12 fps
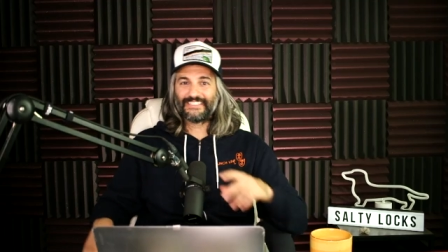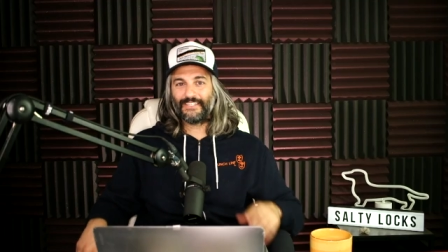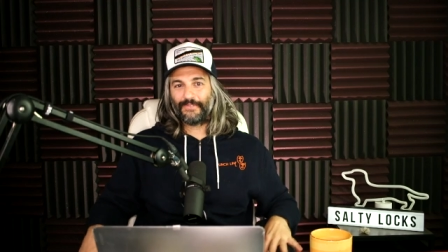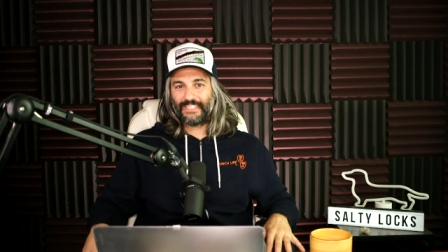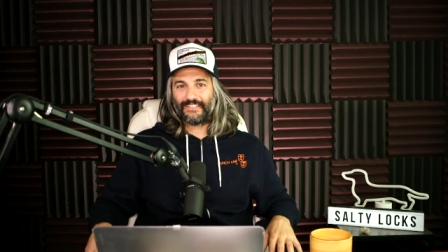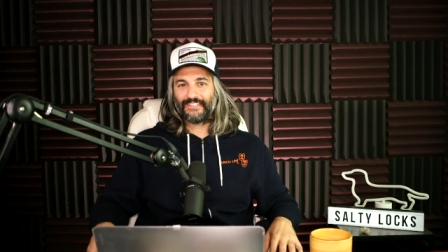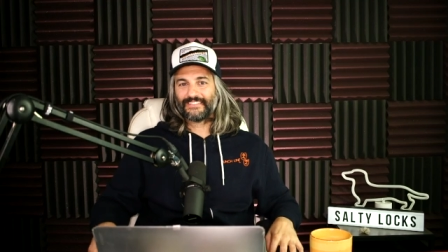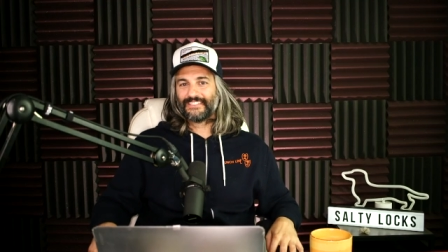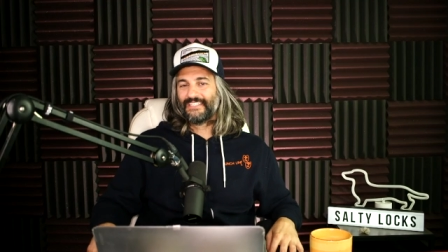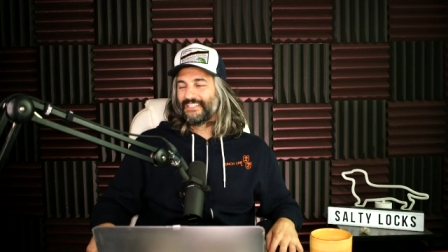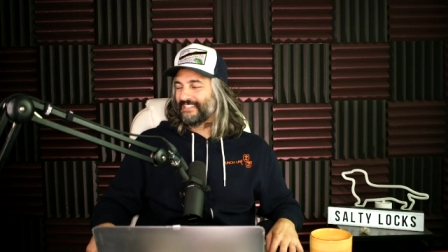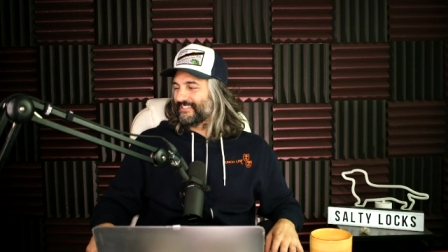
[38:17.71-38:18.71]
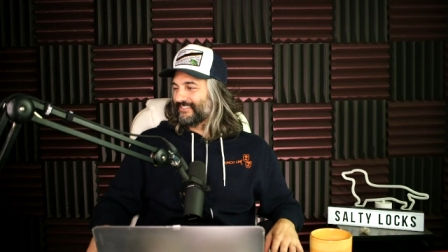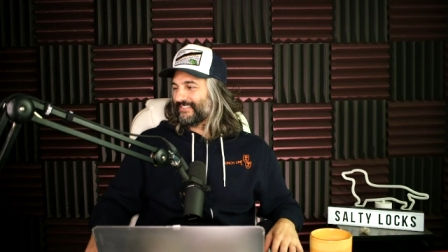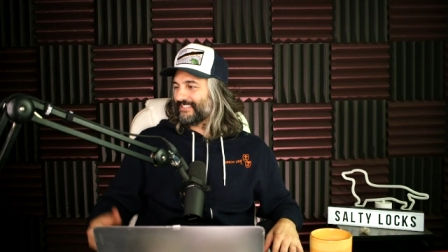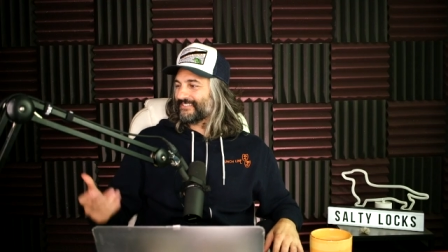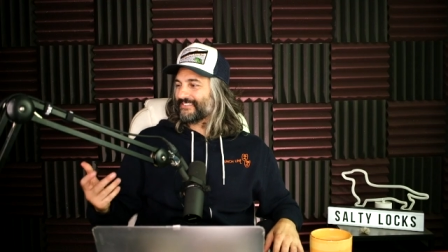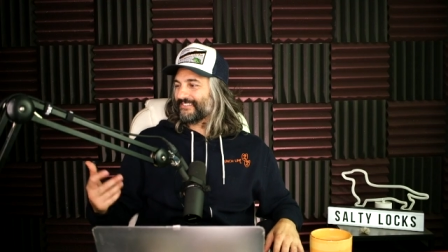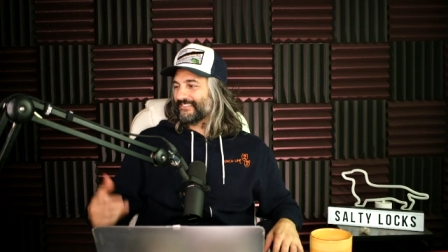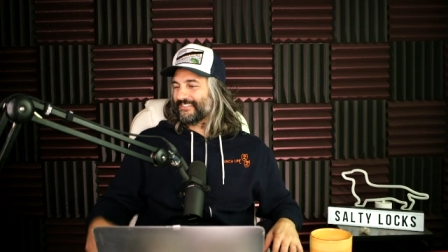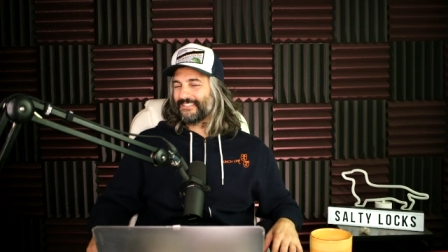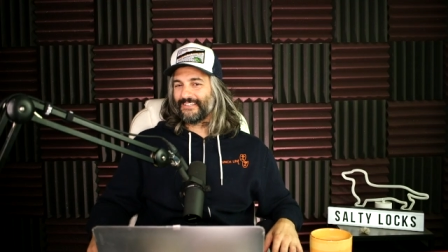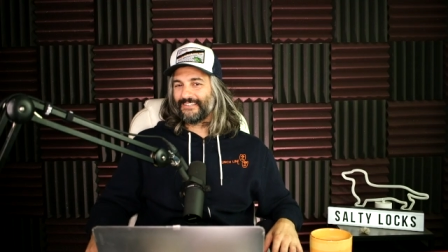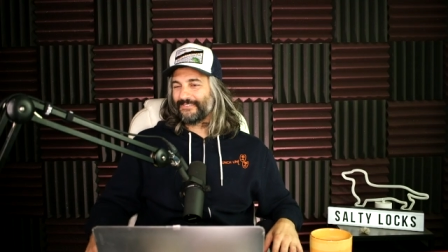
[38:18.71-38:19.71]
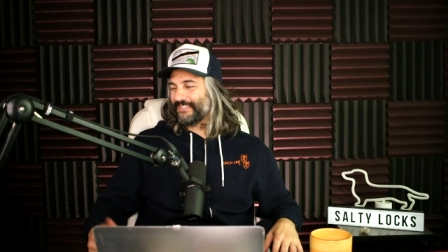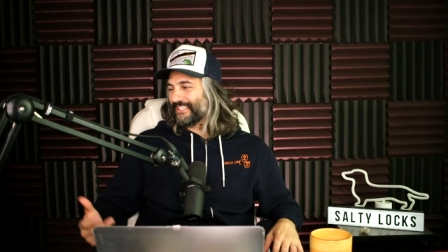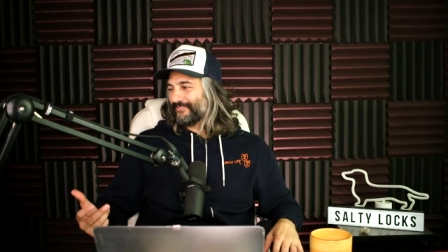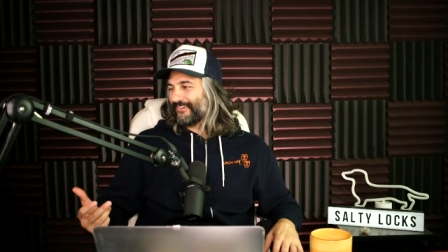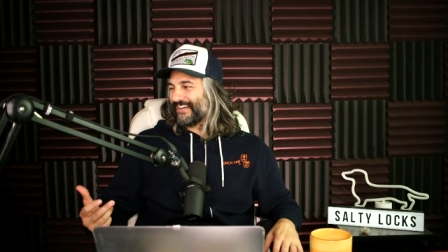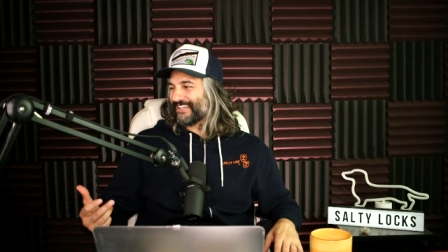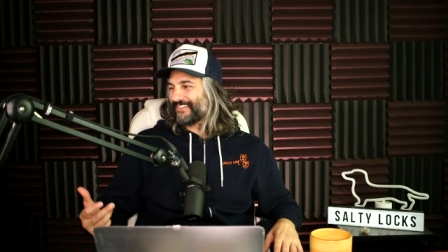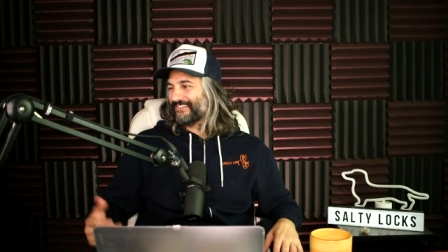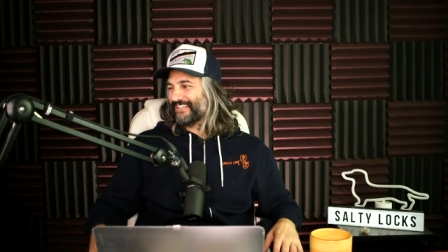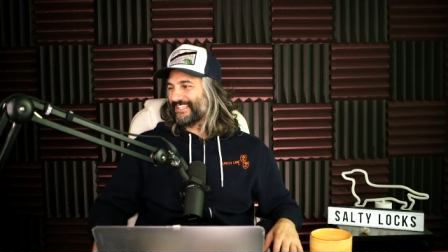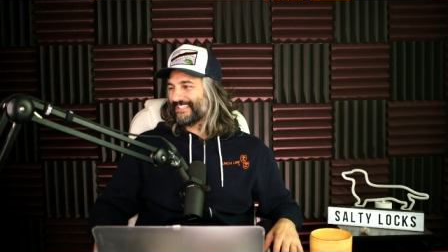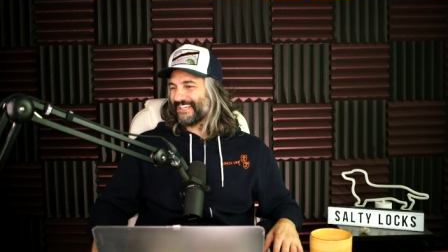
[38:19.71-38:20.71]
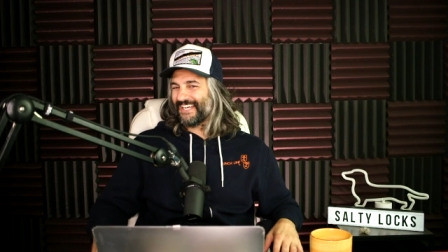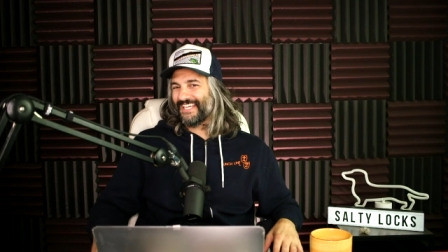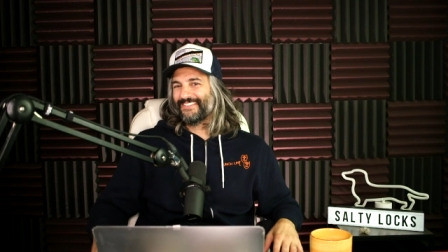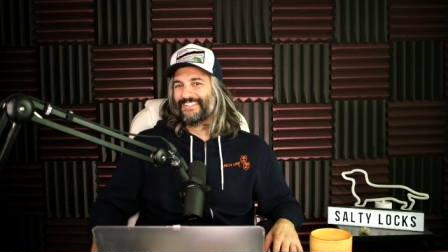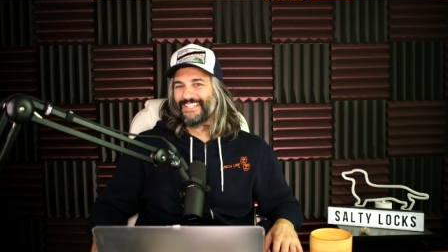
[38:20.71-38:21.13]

at me and goes, well, it's cool to know that we can walk through anytime.